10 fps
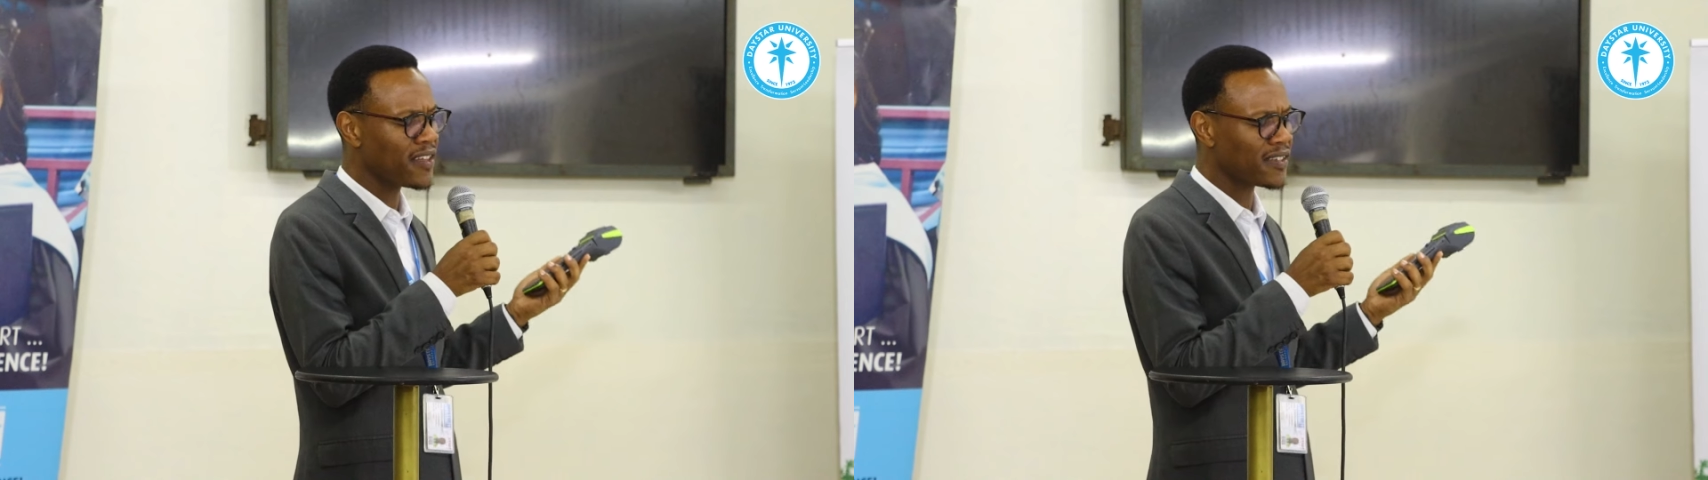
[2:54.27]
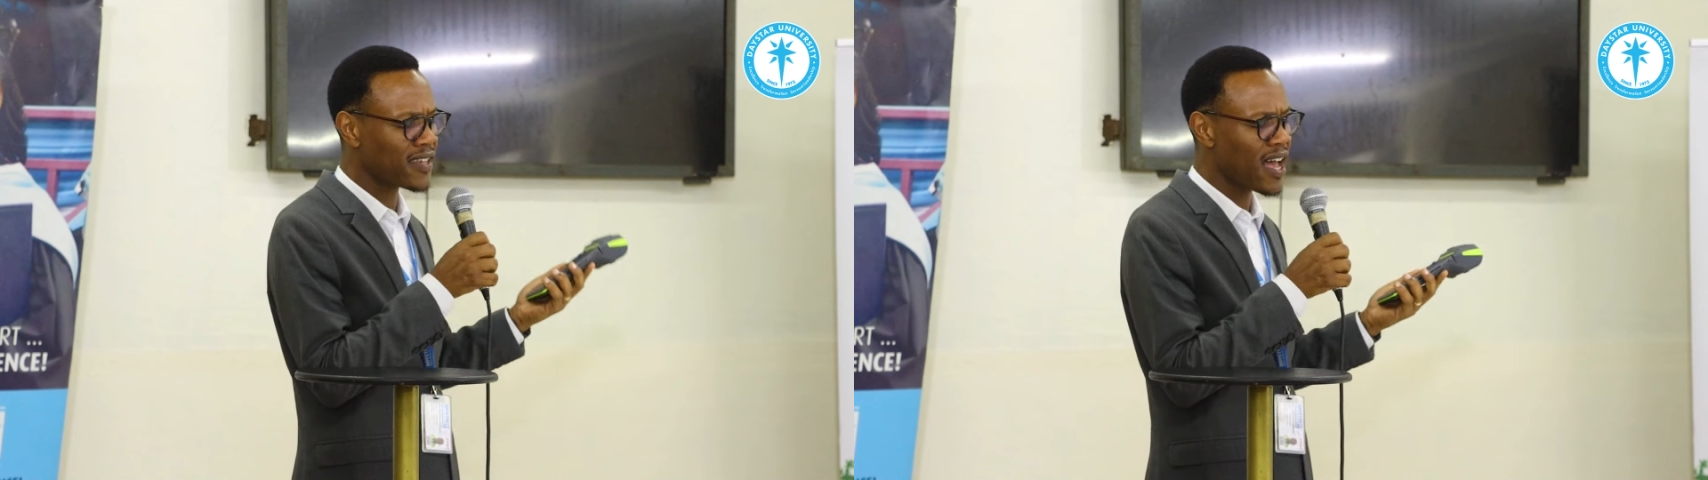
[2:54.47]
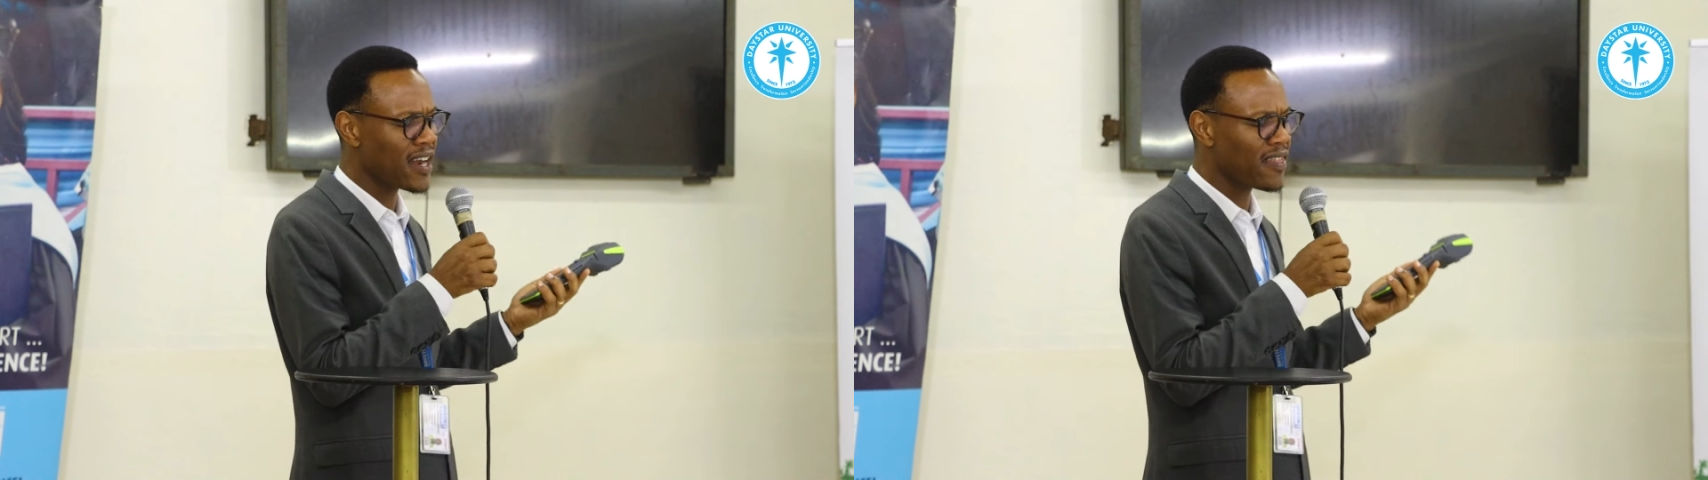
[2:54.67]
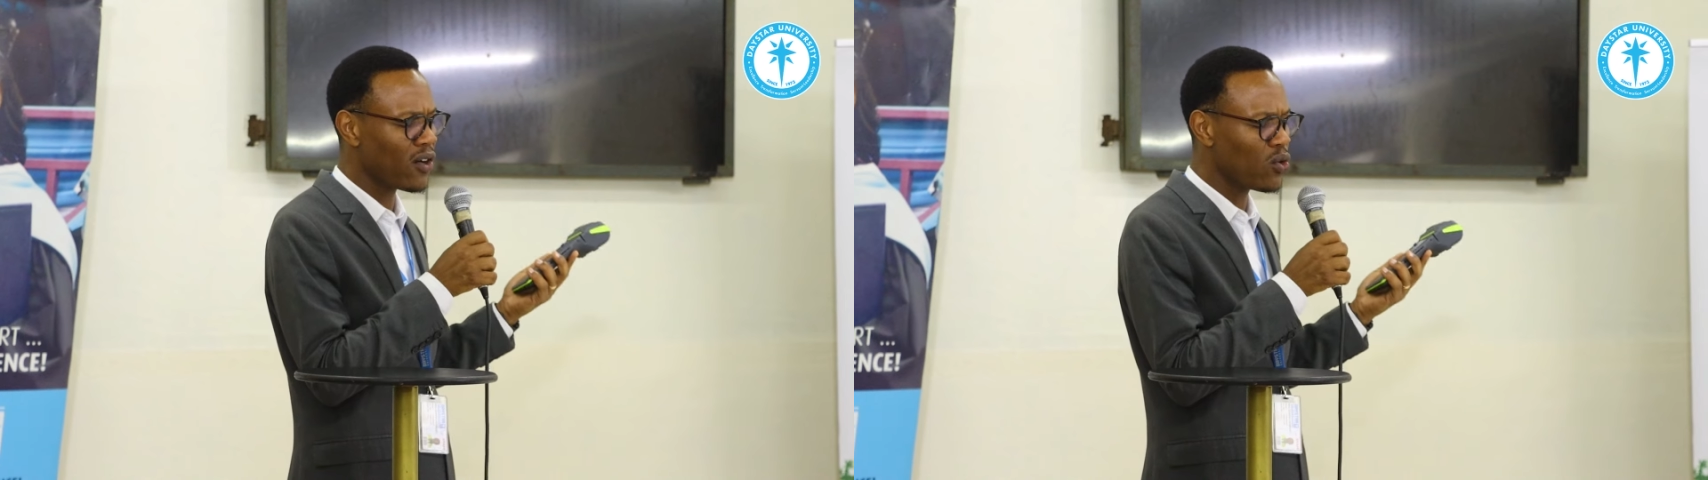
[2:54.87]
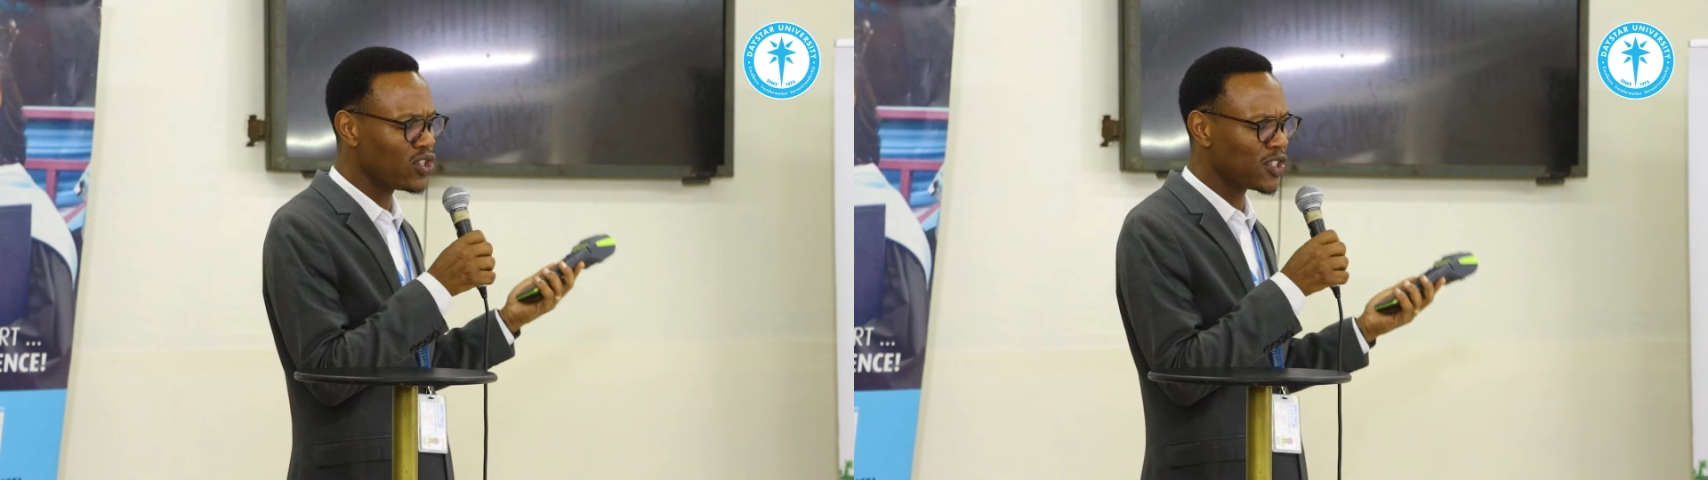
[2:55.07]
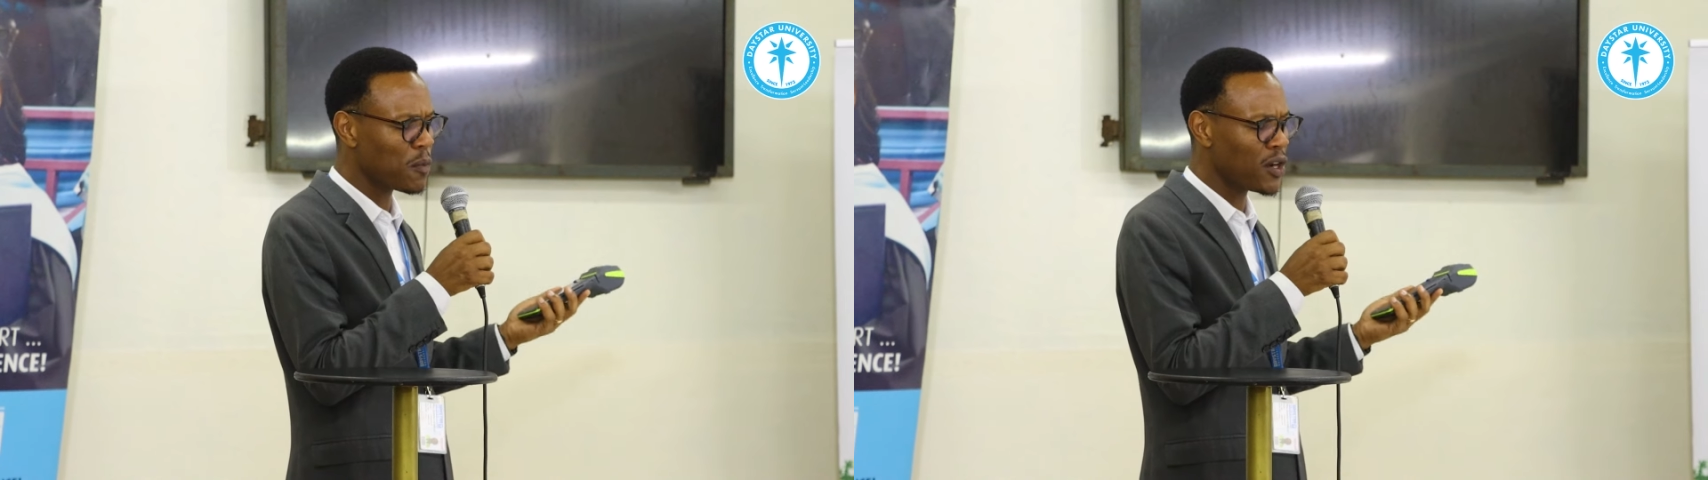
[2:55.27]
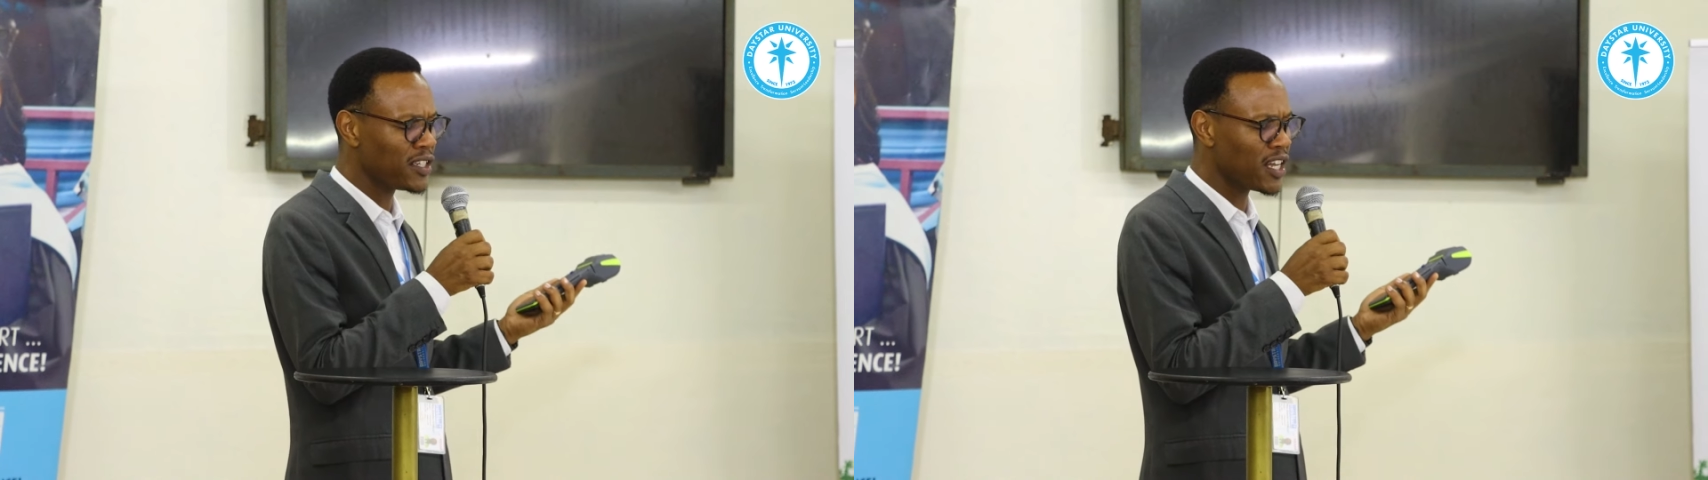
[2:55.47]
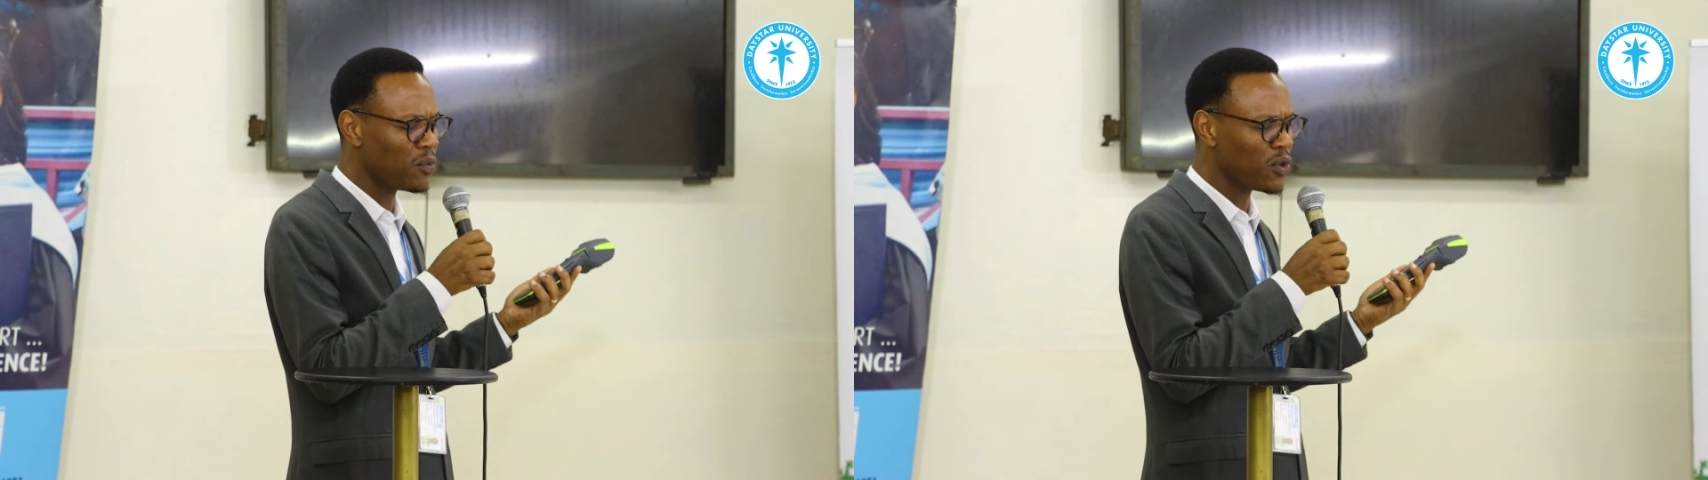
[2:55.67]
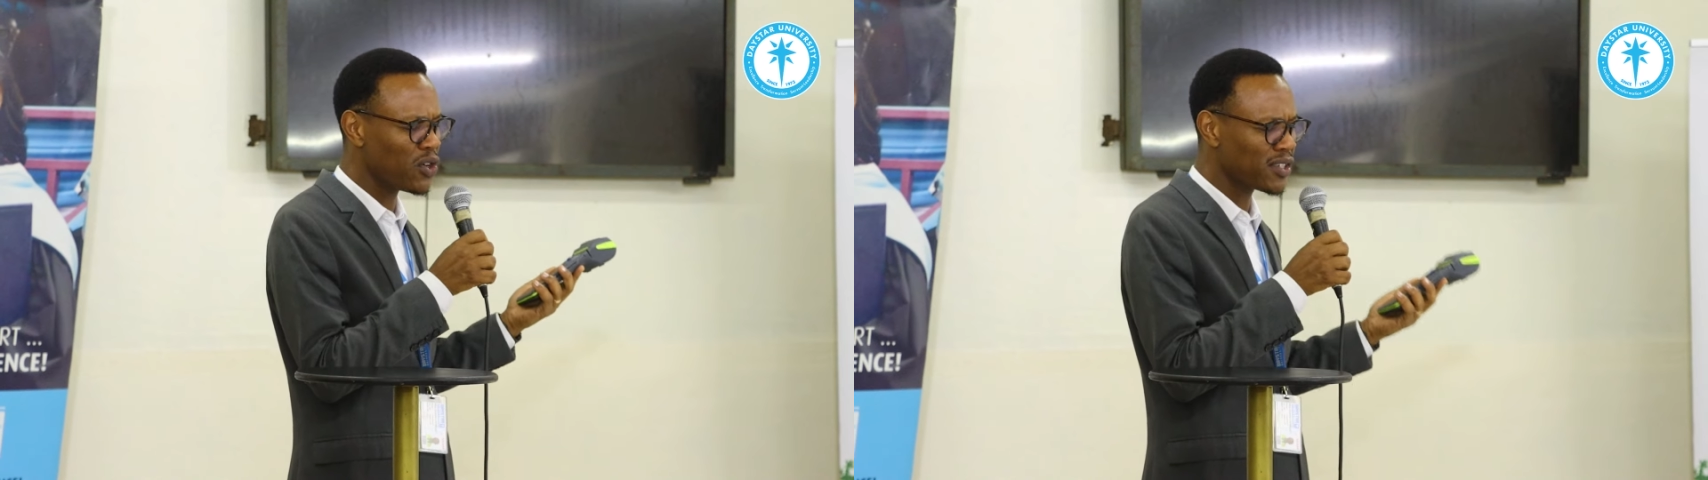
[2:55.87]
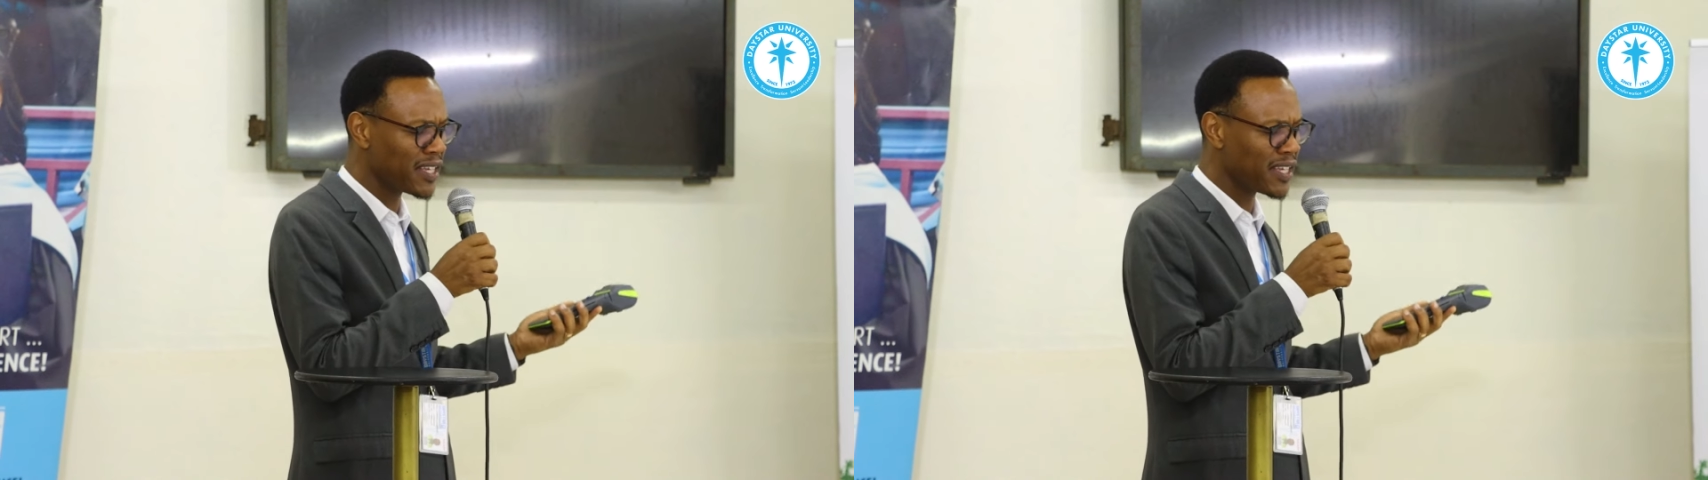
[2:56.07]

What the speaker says: the Son, and the Holy Spirit. And we all